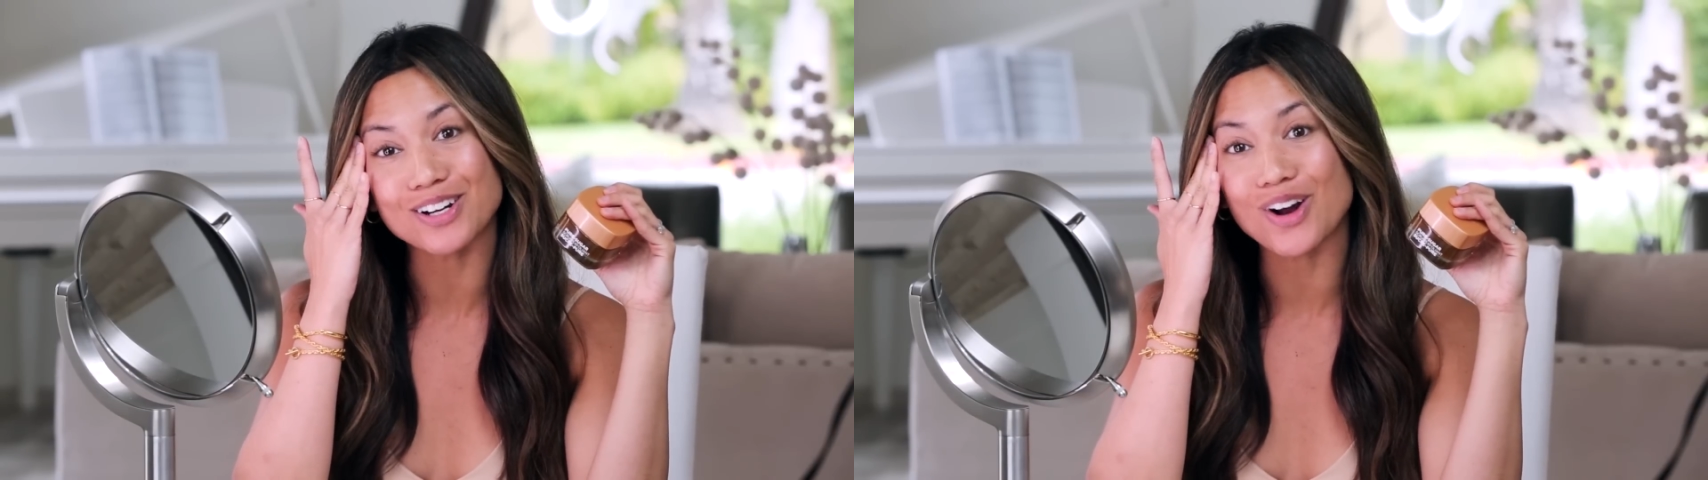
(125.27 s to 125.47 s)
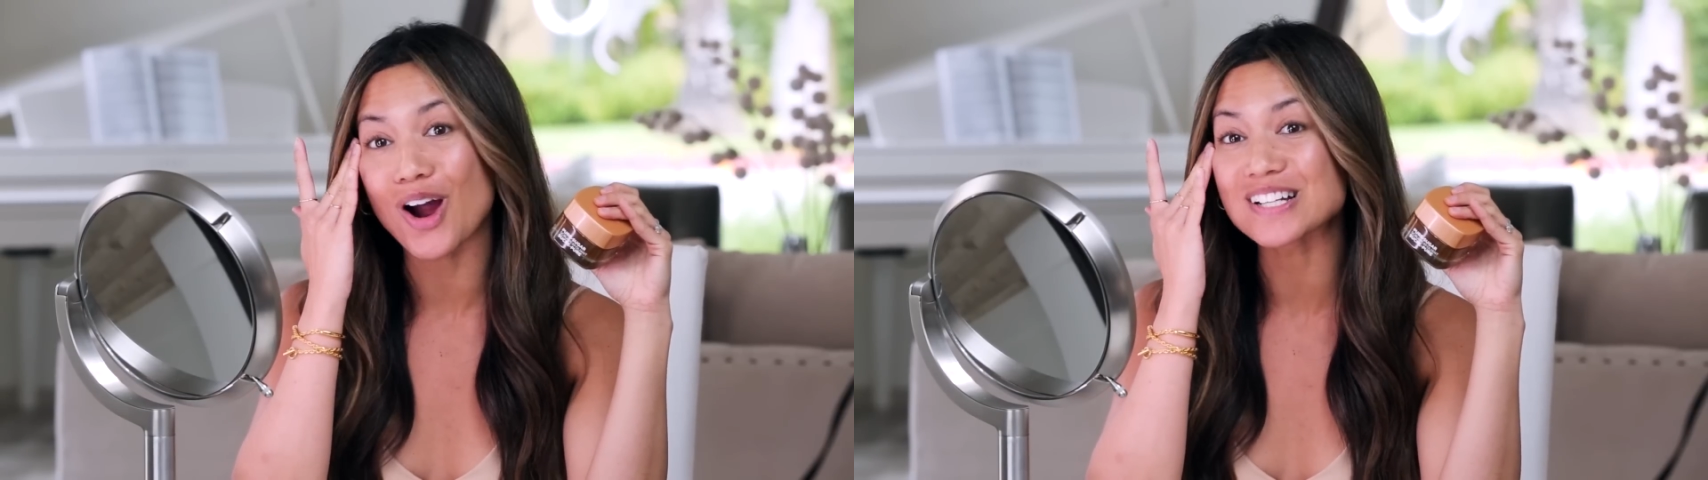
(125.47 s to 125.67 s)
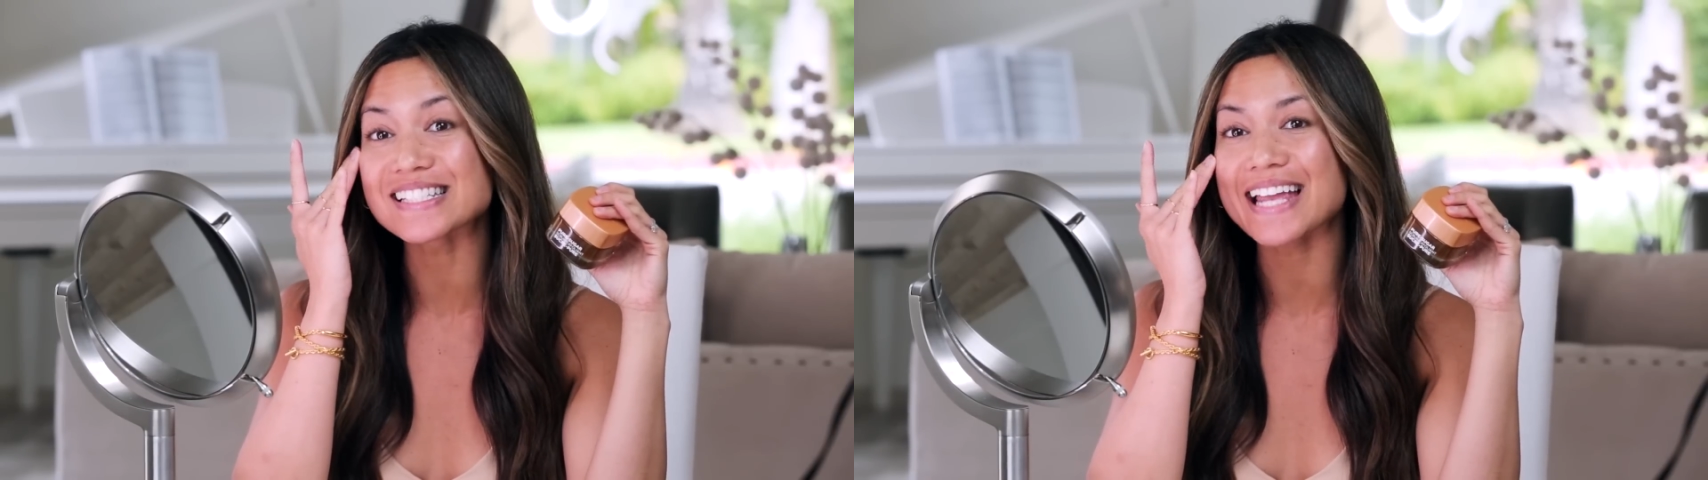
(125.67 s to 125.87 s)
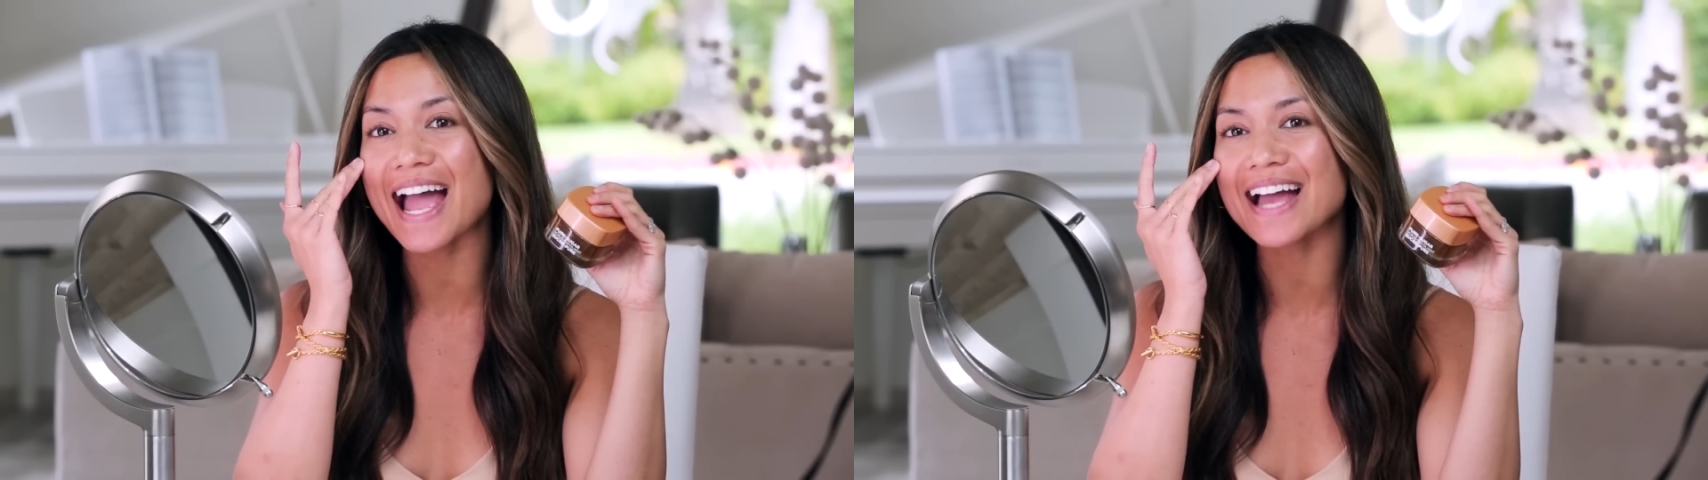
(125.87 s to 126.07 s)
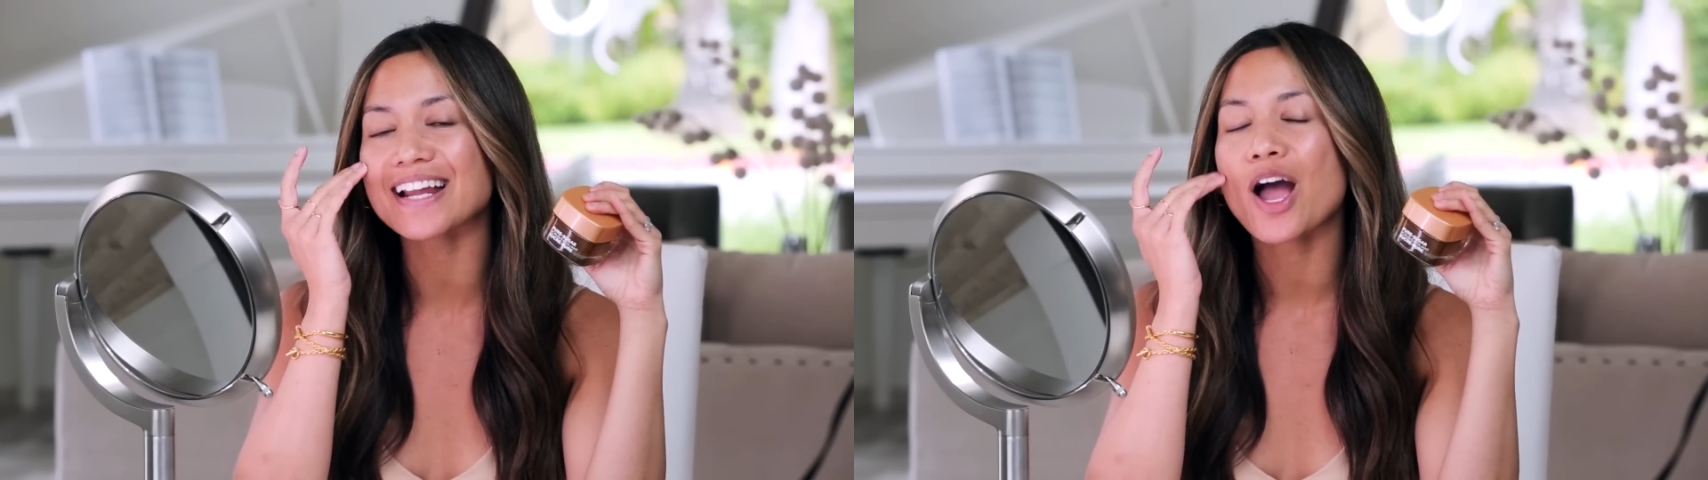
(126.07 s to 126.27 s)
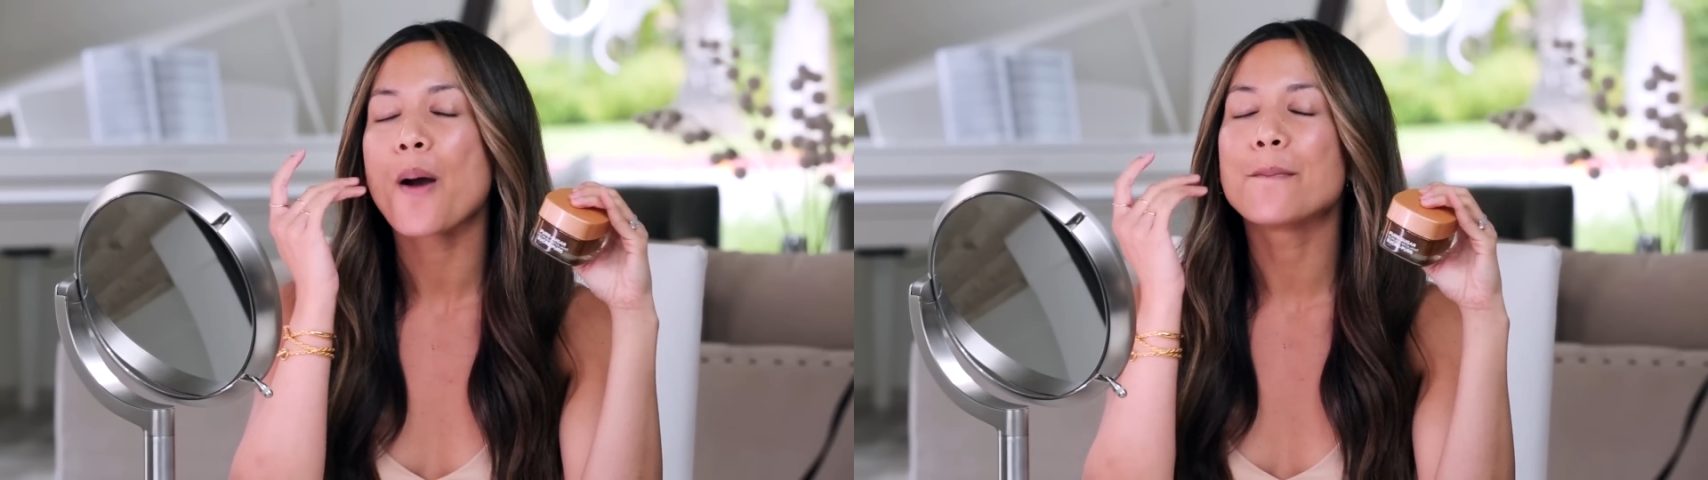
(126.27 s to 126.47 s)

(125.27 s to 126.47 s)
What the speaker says: that are hard to get,